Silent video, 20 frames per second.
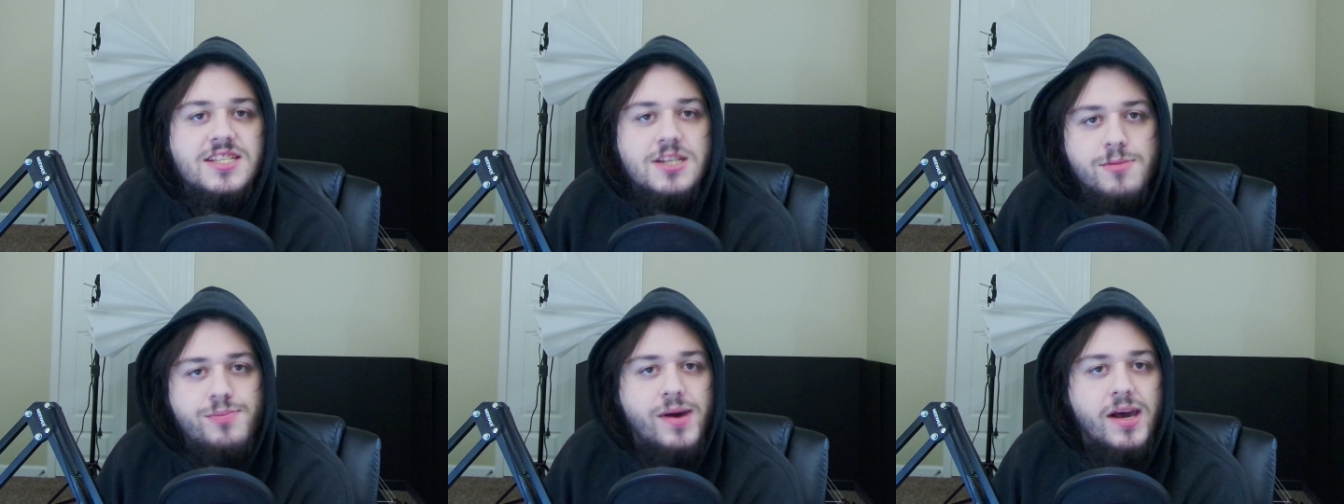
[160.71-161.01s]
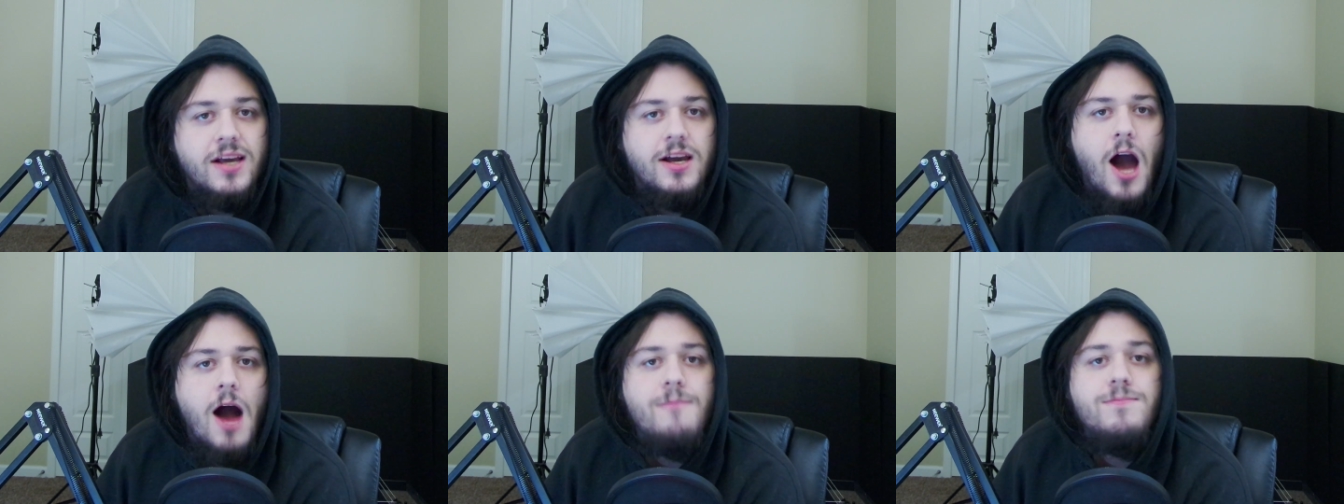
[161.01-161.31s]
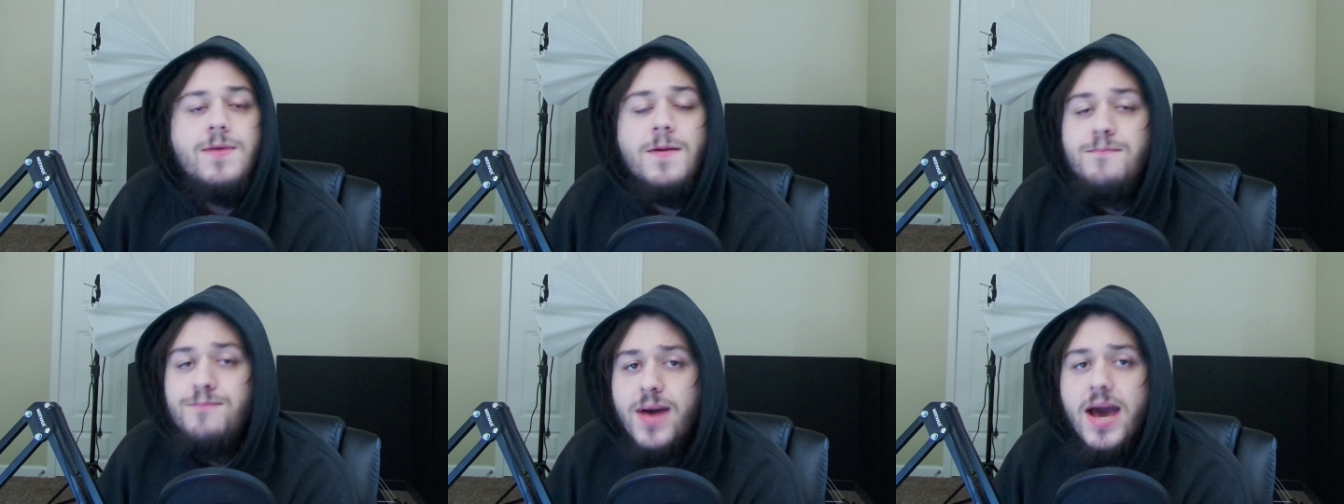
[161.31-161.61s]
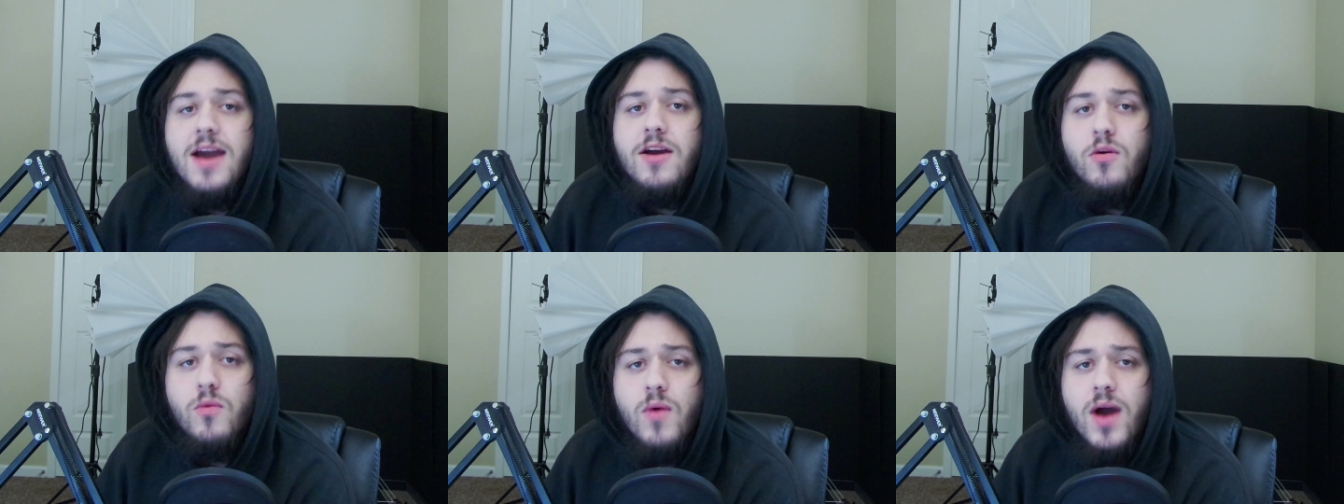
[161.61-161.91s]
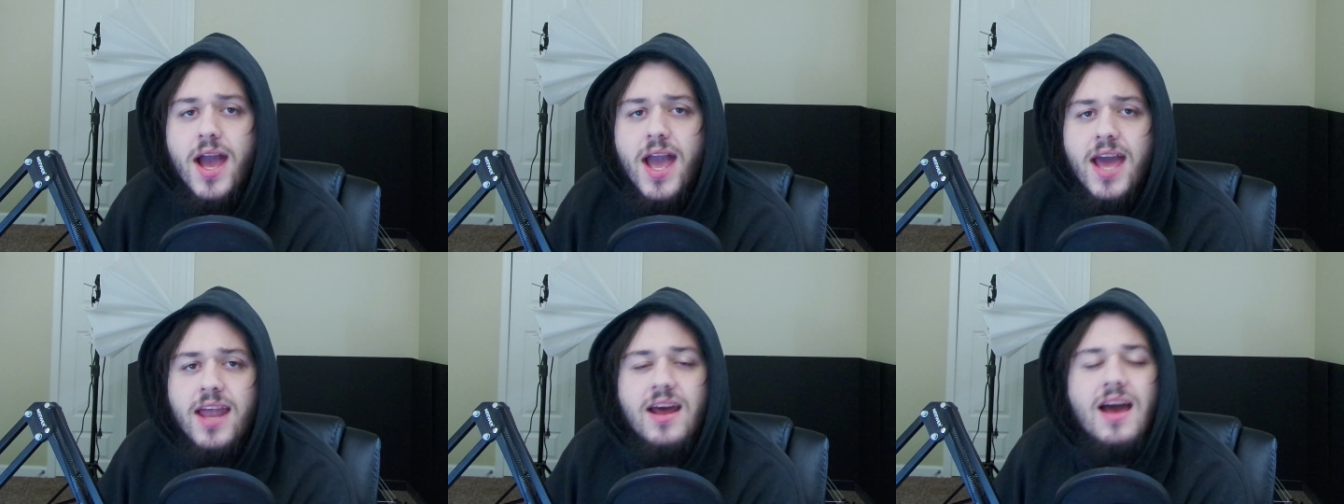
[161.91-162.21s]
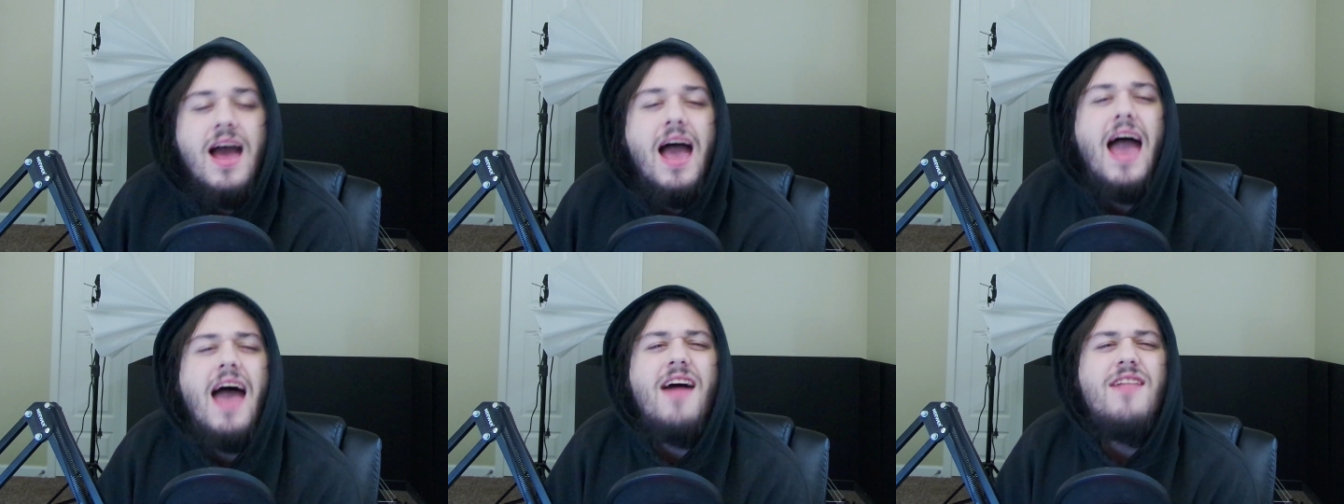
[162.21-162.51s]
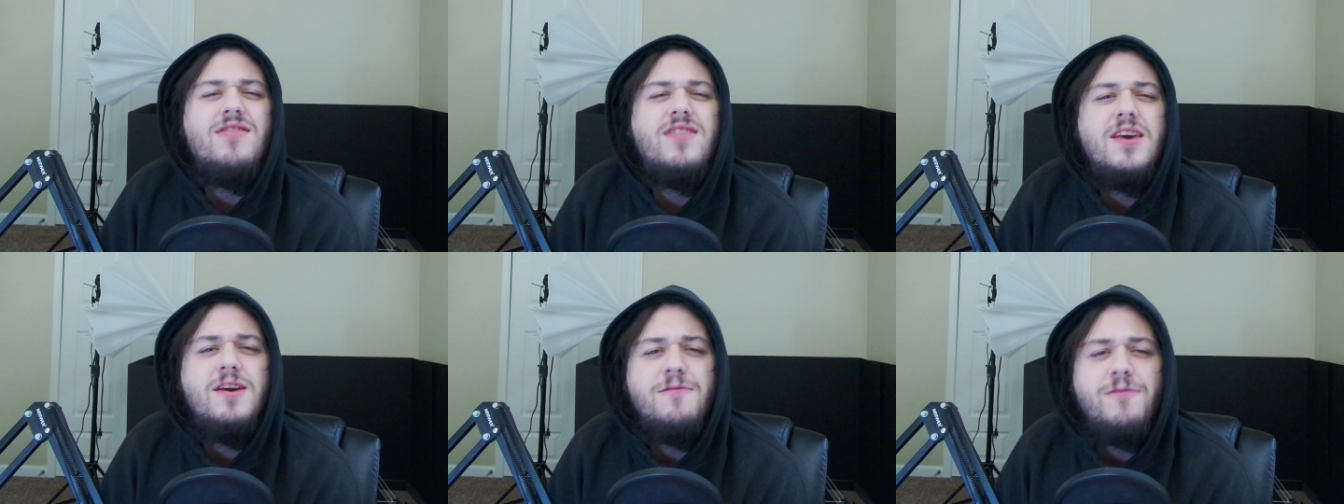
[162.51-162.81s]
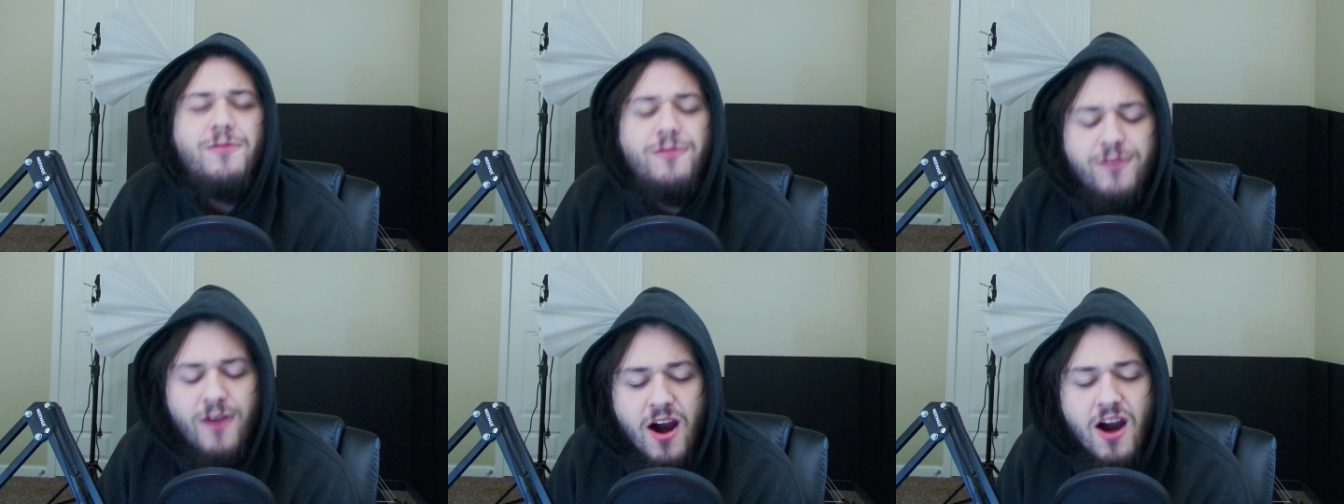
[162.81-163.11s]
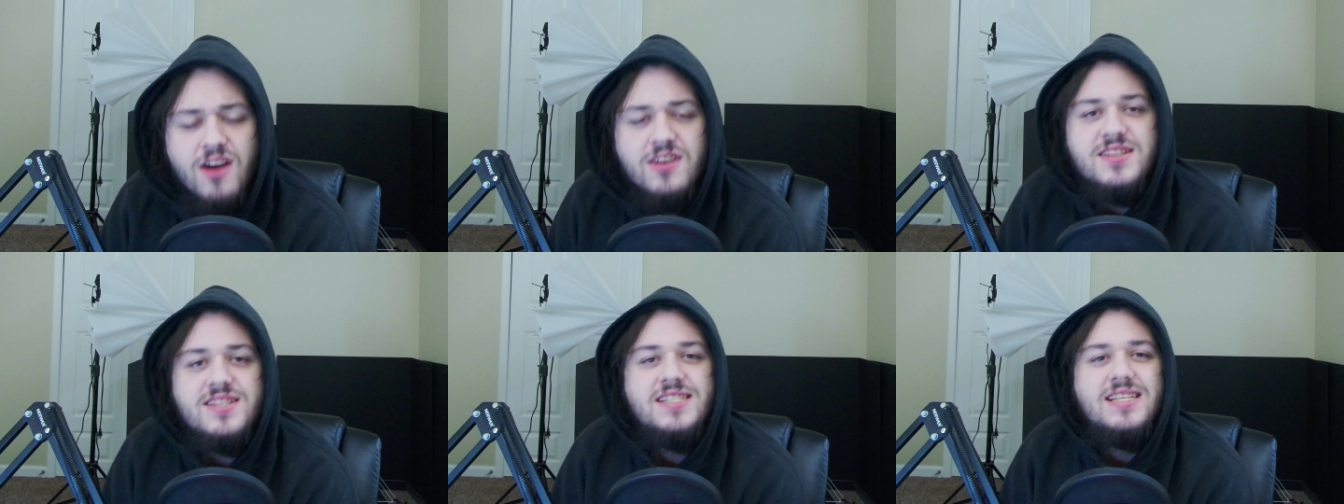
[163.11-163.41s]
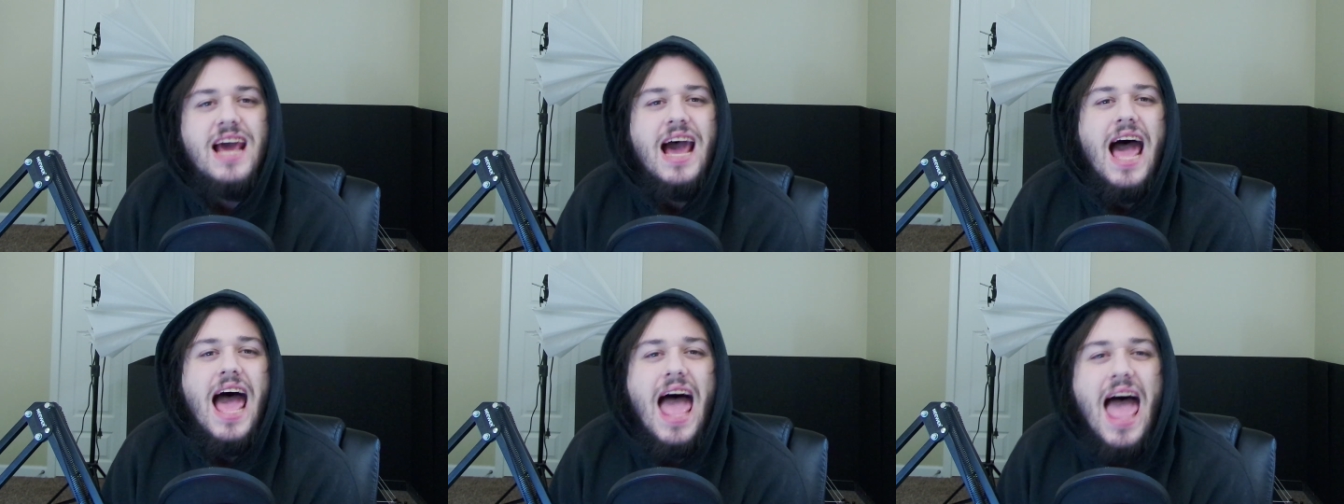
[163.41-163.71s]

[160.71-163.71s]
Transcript: to pick up the big win and the first